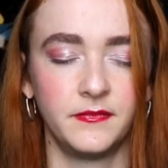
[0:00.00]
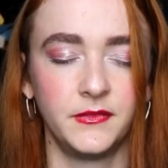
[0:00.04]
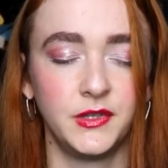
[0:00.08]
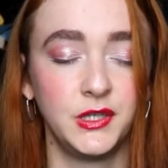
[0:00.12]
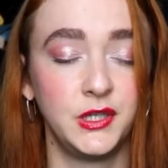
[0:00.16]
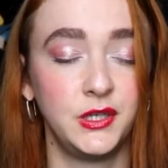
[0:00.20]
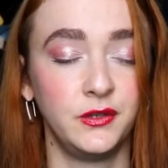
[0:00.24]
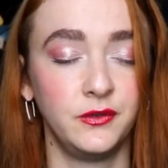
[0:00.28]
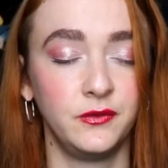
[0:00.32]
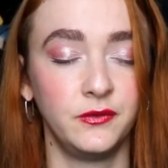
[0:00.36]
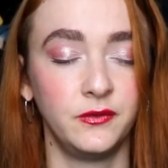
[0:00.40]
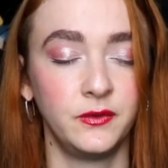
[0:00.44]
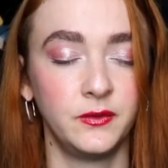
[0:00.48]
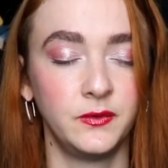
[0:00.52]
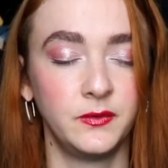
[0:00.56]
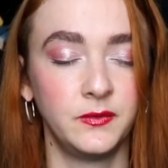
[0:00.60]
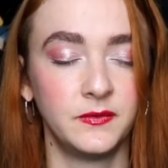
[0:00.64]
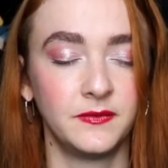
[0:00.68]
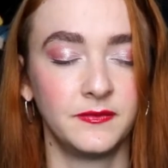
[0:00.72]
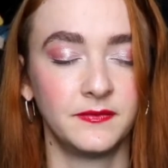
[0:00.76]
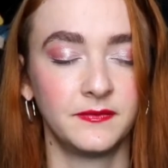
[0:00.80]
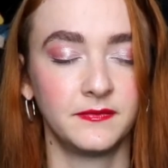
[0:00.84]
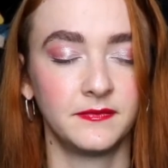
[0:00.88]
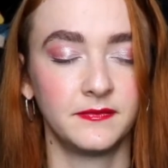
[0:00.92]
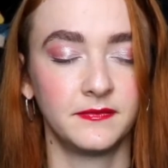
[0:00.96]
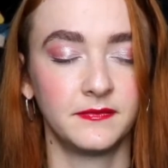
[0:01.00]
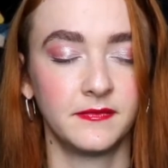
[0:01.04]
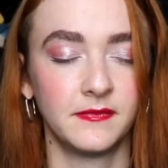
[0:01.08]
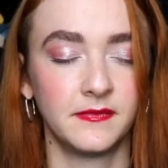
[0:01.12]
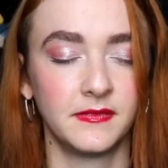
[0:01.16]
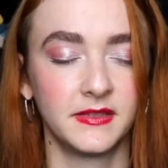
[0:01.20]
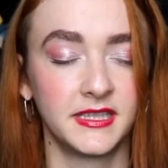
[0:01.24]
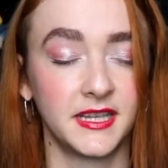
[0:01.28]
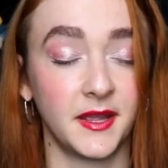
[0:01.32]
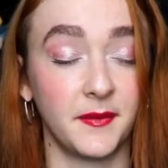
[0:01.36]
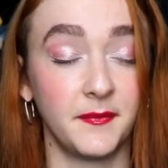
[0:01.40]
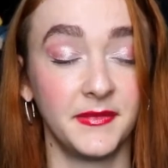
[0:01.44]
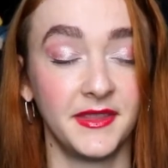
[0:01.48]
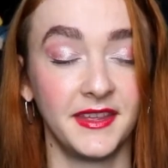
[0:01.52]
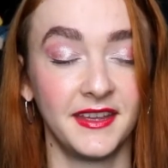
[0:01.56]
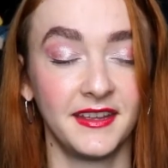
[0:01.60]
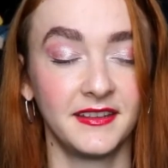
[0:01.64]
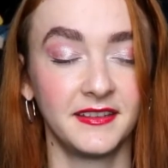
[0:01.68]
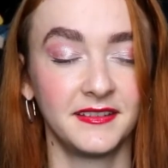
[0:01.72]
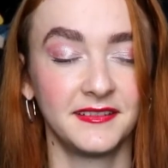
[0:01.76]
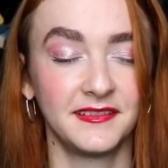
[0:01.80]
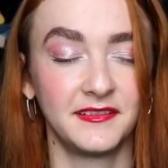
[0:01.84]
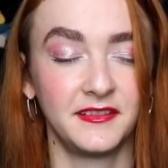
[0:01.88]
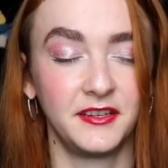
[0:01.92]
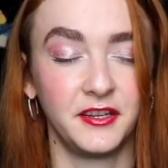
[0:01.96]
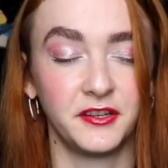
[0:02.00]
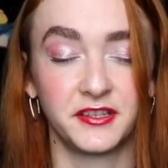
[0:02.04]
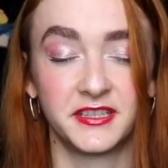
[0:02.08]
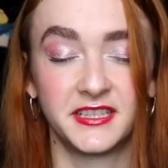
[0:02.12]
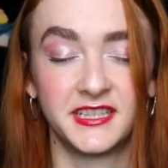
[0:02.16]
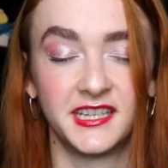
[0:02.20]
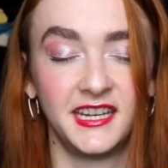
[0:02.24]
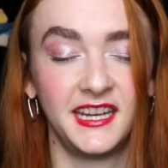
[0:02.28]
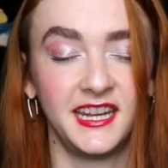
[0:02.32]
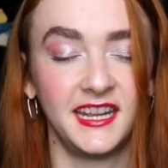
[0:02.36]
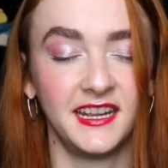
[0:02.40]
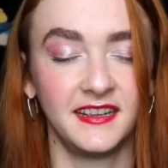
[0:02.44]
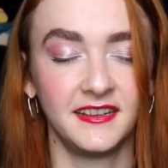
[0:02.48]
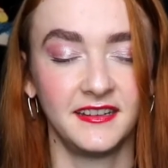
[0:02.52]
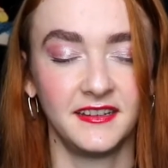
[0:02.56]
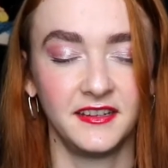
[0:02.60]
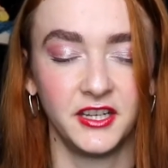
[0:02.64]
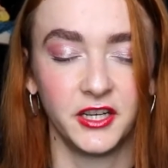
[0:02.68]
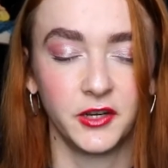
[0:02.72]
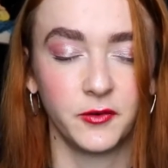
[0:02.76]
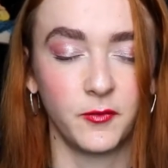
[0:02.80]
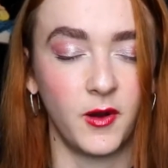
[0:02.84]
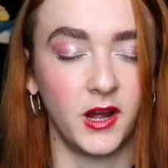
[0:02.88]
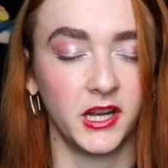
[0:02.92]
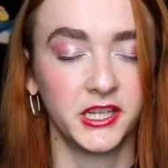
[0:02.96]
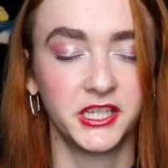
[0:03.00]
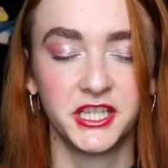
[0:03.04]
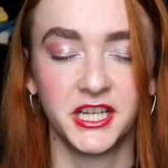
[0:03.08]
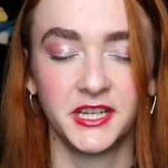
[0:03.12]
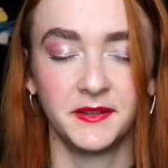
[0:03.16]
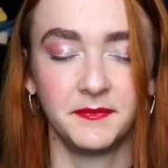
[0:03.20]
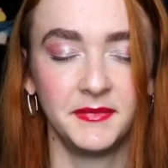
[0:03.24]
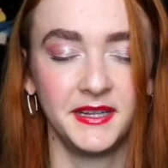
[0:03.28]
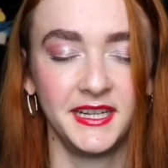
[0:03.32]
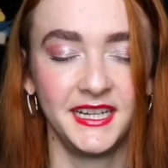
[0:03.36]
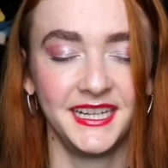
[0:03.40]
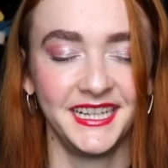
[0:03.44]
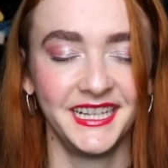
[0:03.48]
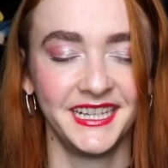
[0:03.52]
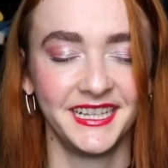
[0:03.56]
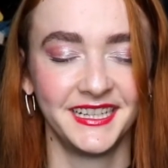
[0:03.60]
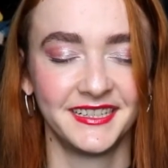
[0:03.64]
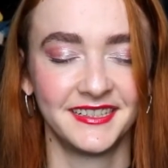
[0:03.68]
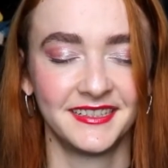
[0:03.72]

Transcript: do something. You're sitting, you're watching me,